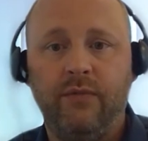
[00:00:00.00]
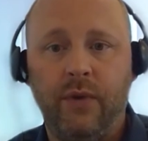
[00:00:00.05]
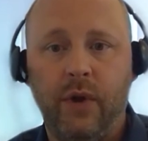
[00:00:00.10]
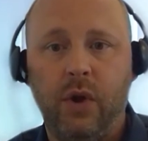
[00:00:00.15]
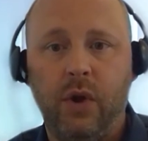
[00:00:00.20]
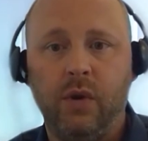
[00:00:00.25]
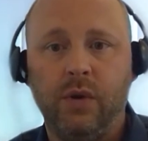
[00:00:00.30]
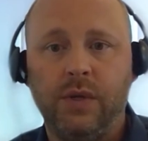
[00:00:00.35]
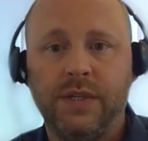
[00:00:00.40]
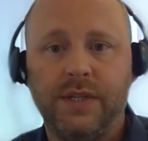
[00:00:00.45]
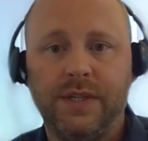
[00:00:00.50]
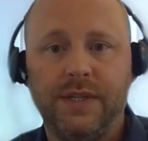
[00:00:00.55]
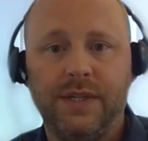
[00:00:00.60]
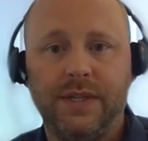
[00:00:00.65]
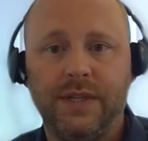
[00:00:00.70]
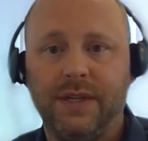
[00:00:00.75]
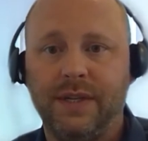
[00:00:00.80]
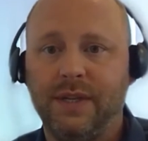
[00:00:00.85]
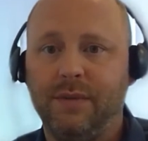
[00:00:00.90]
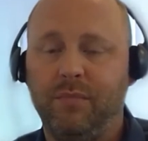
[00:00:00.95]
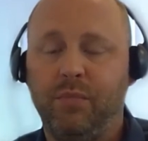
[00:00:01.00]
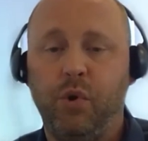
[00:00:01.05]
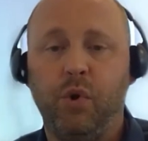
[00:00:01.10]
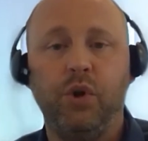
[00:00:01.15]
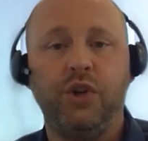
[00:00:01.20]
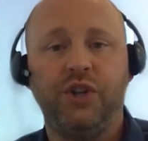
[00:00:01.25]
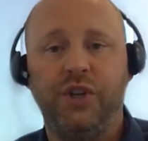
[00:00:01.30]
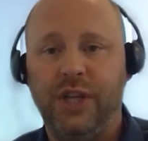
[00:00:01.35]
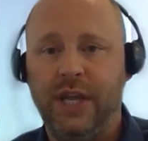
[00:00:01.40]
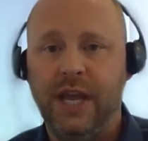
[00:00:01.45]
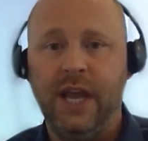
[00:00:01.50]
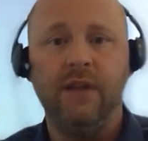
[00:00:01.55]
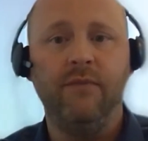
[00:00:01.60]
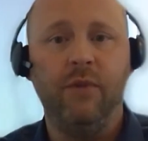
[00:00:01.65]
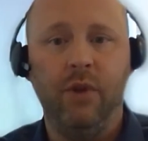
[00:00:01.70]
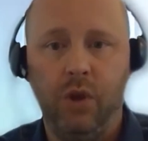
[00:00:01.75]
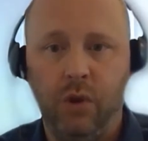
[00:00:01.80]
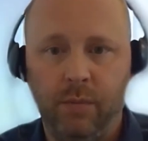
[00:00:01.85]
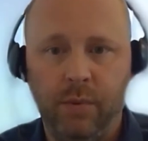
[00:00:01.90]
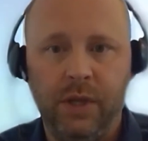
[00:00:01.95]
folks push the
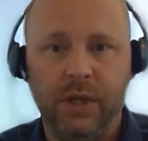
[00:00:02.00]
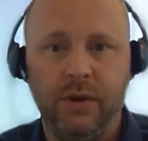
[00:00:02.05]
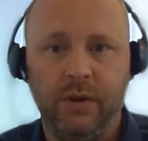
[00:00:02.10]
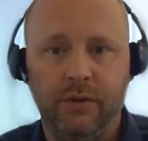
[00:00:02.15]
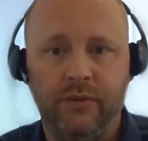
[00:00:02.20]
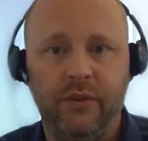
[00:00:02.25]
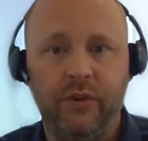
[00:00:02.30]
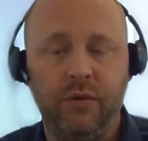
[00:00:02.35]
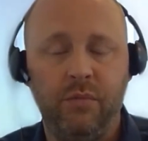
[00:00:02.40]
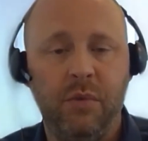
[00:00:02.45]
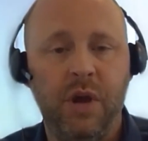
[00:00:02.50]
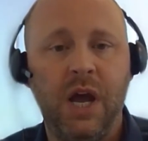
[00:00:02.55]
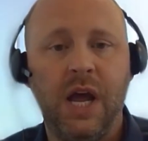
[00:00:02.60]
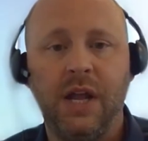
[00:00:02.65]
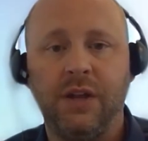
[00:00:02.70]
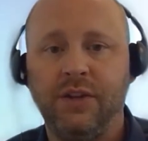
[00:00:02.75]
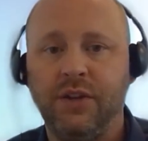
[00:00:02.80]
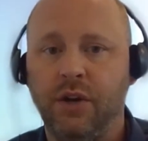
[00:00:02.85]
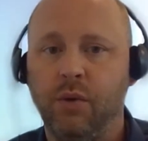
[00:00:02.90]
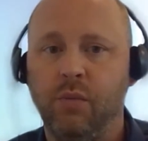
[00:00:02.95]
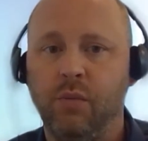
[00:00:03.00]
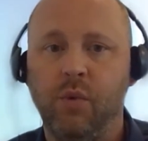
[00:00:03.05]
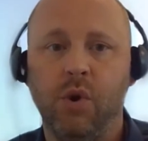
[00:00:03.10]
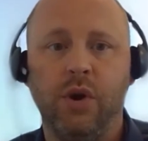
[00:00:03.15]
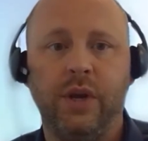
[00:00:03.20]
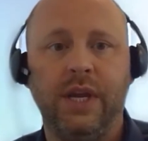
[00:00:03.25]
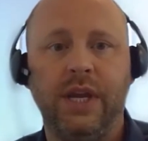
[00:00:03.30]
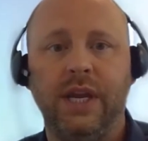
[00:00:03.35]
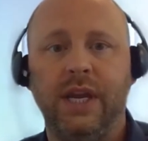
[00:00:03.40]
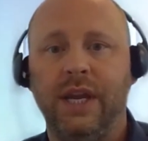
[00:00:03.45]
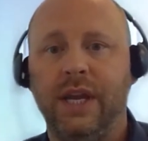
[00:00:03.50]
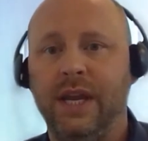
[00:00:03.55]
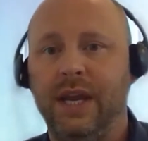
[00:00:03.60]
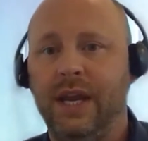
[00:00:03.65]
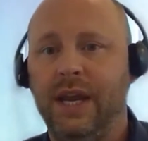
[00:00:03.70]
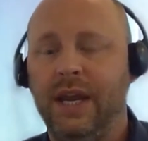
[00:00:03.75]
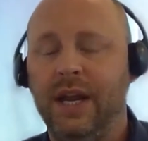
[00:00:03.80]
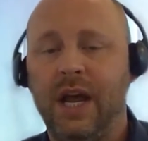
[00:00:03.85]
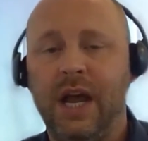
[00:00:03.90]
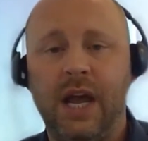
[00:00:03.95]
envelope a little too much and are
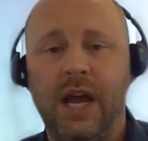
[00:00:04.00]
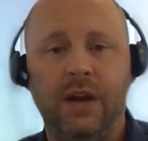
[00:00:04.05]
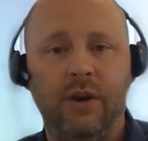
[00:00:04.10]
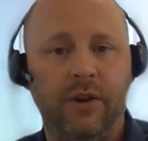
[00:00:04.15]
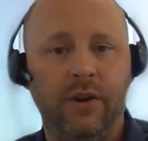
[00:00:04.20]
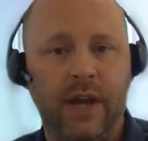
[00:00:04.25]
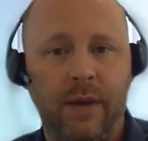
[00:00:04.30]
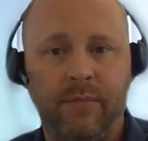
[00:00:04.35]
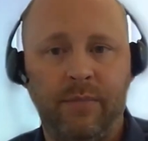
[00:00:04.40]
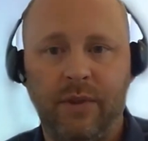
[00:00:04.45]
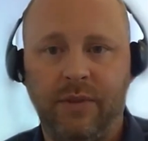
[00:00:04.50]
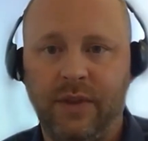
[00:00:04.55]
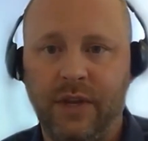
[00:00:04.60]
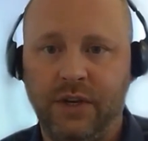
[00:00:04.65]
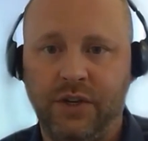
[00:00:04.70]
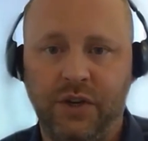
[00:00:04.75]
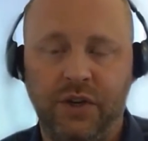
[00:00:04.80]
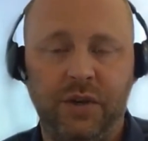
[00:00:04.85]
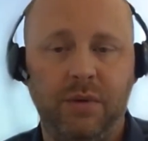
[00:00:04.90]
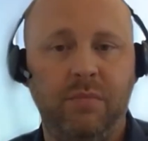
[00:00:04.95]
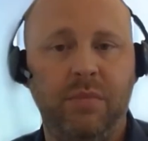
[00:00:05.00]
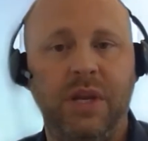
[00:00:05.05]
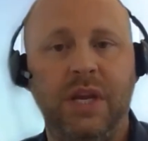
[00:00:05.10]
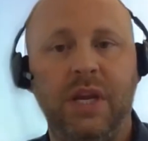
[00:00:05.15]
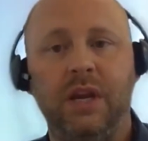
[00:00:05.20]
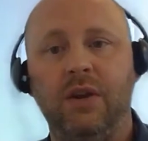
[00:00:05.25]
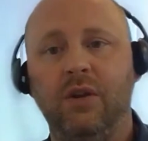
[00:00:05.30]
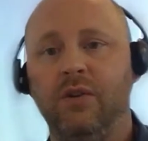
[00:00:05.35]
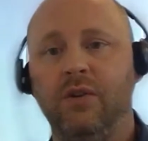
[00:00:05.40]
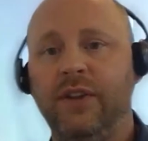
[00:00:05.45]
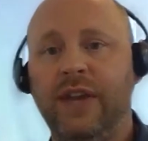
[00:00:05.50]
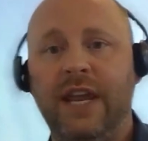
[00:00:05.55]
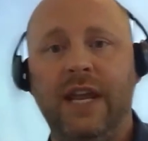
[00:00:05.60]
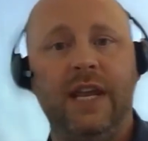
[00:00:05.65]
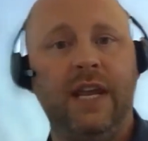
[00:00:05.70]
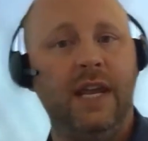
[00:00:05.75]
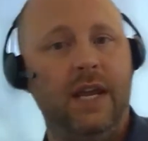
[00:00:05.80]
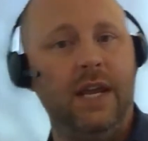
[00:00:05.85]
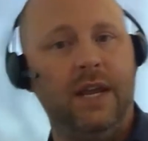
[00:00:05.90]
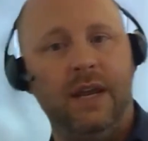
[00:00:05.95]
working at higher depth that they shouldn't be or
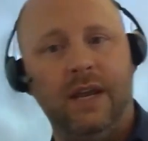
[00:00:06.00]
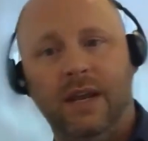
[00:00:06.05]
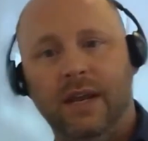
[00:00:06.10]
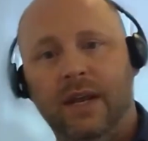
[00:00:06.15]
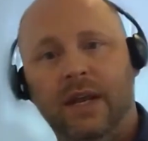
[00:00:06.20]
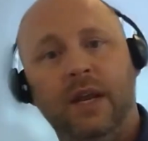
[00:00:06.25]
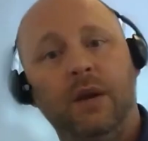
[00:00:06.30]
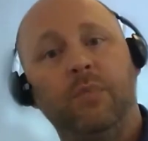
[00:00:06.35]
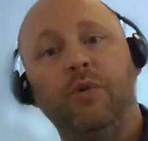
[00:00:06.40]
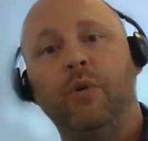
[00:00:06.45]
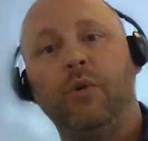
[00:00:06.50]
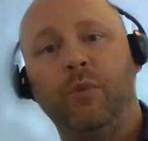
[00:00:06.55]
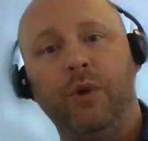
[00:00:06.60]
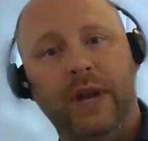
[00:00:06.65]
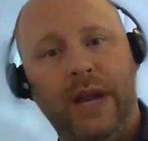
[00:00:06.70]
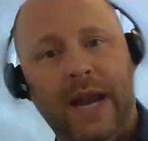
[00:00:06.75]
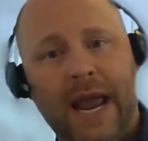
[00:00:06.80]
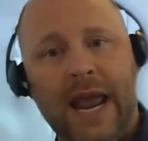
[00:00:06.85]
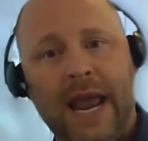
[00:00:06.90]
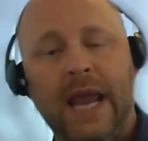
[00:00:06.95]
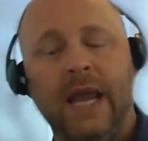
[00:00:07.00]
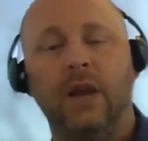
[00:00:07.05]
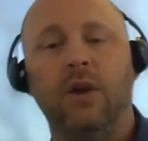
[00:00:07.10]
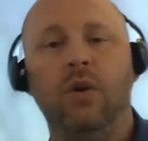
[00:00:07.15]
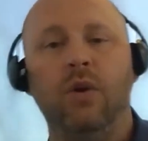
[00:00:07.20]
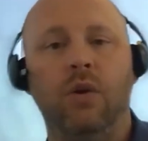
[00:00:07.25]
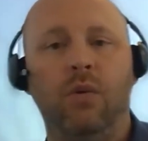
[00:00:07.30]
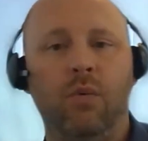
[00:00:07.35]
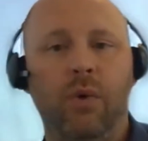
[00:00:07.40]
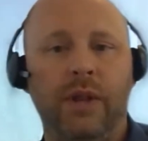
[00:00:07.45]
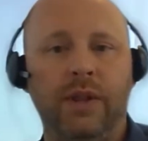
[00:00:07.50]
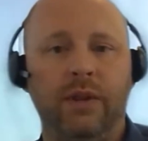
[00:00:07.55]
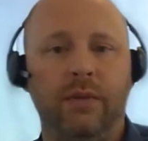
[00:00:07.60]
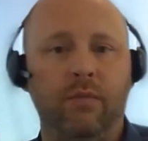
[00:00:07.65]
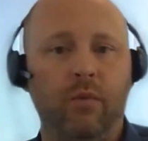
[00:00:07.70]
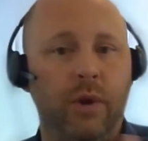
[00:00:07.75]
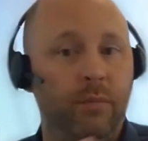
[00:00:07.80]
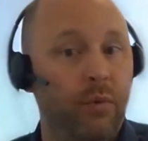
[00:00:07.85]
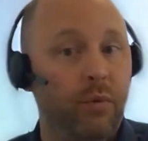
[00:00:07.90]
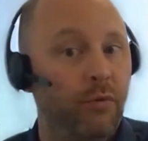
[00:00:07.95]
taking an inappropriate angle when
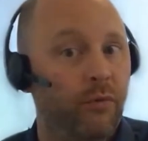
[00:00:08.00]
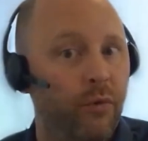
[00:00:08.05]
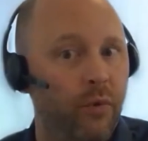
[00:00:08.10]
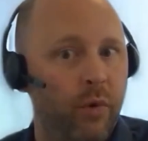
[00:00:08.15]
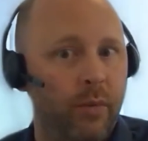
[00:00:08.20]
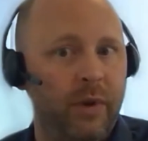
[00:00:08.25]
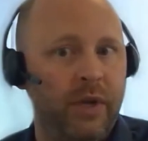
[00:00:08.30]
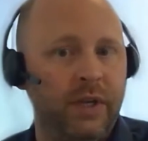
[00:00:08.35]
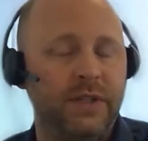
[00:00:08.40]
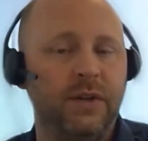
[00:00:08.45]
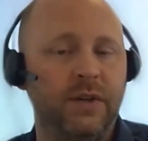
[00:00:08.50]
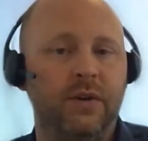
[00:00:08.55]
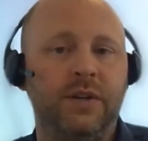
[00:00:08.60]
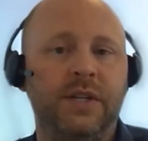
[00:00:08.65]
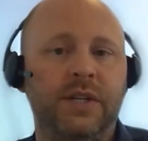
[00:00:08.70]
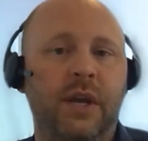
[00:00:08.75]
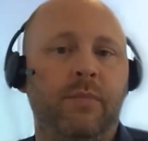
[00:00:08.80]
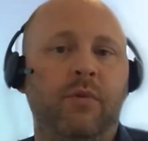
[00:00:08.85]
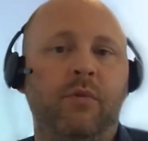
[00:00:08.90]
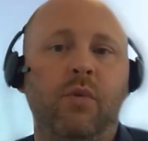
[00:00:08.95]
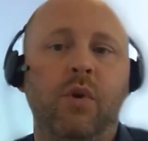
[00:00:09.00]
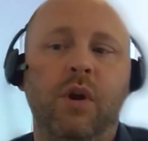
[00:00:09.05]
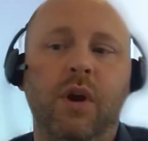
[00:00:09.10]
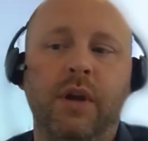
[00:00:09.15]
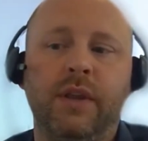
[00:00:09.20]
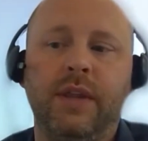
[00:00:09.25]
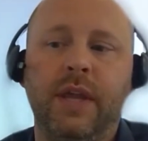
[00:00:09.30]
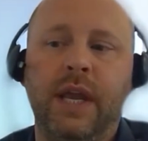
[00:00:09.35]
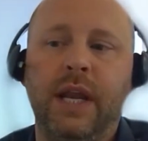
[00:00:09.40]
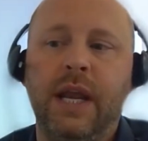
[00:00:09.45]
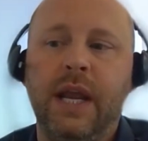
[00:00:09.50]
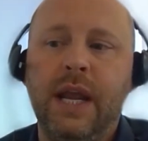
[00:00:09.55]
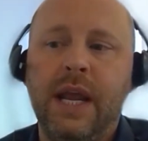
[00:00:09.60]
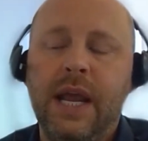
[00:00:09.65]
when performing a certain type of work that